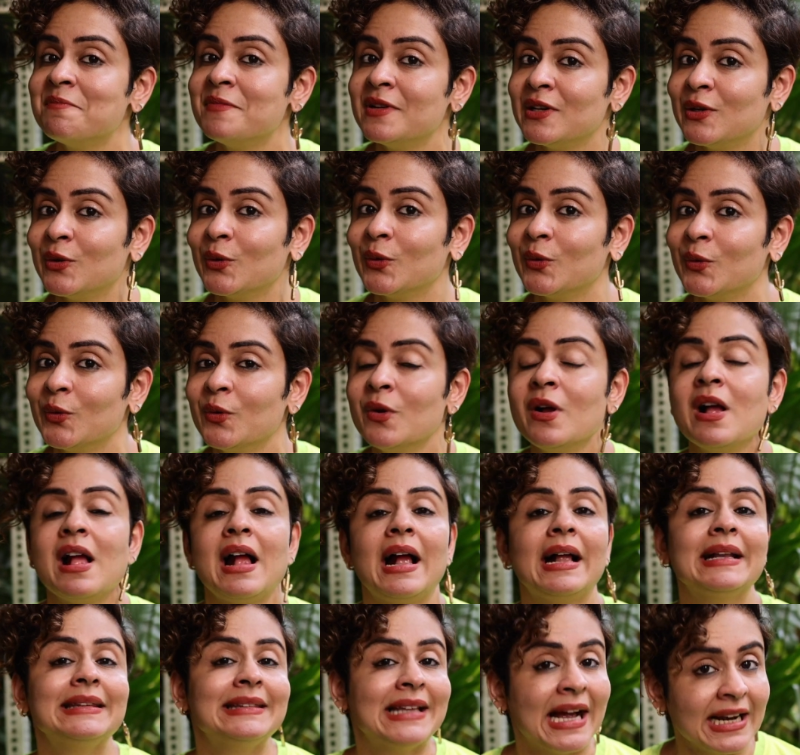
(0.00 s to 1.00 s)
below,
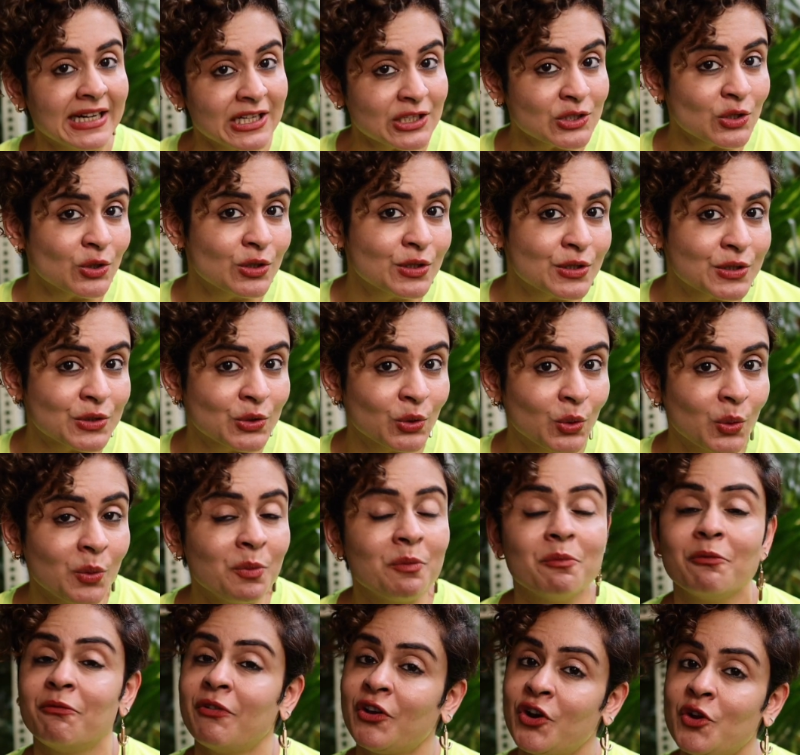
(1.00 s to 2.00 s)
and that is also
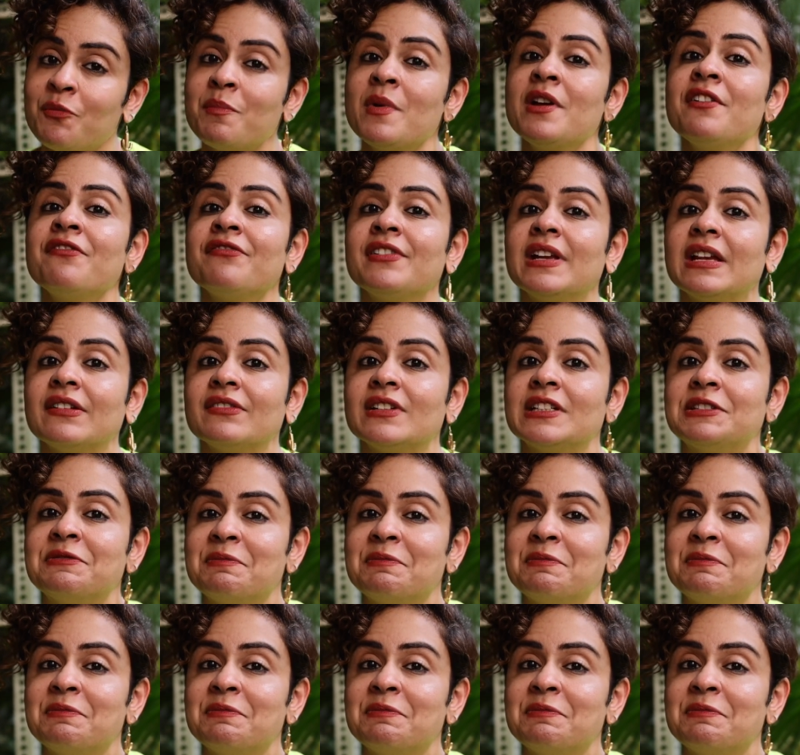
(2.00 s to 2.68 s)
one of my favorite